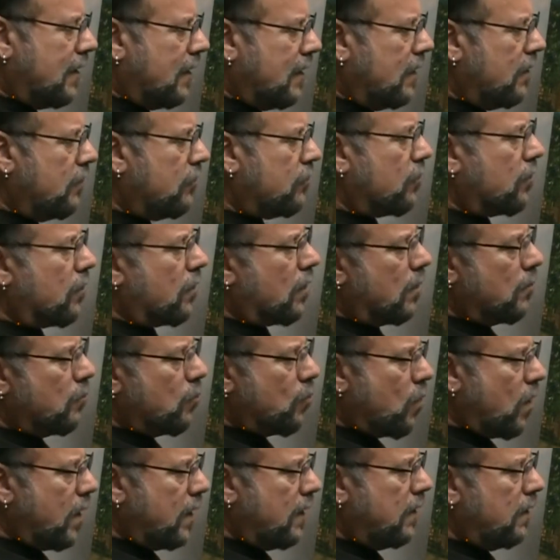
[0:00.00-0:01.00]
either. I'm
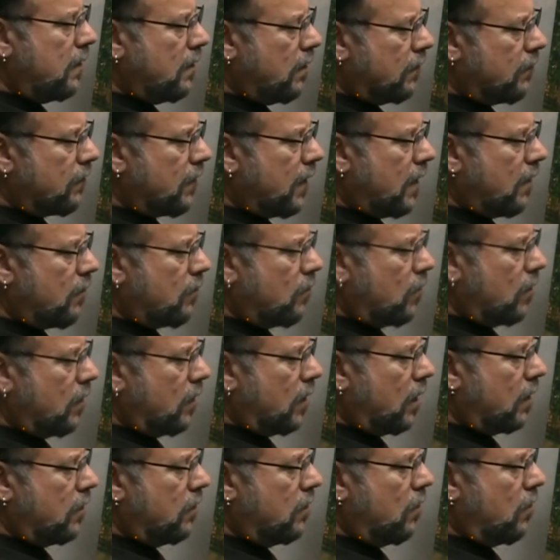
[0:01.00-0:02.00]
waiting on that one.
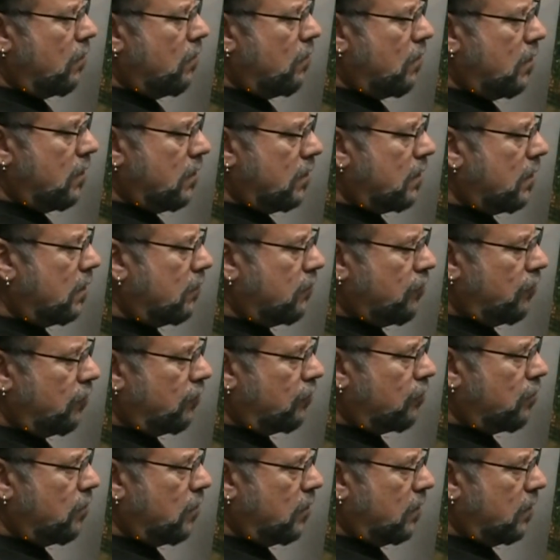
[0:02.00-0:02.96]
I don't want to touch this one